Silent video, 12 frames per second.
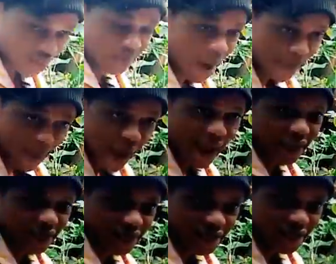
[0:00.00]
my bag.
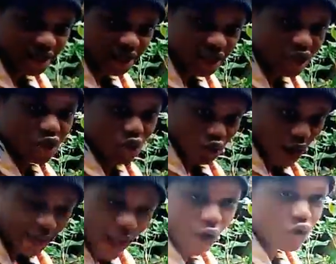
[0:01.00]
You are
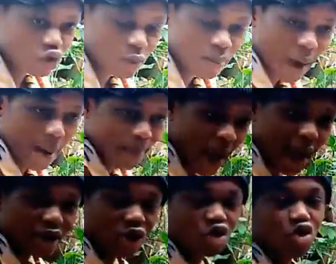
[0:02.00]
now using my bag.
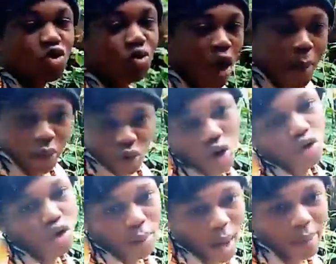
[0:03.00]
Don't
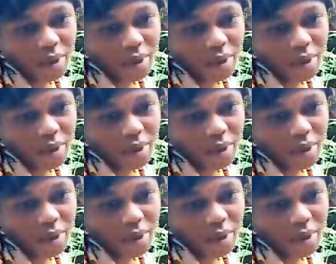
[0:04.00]
condom at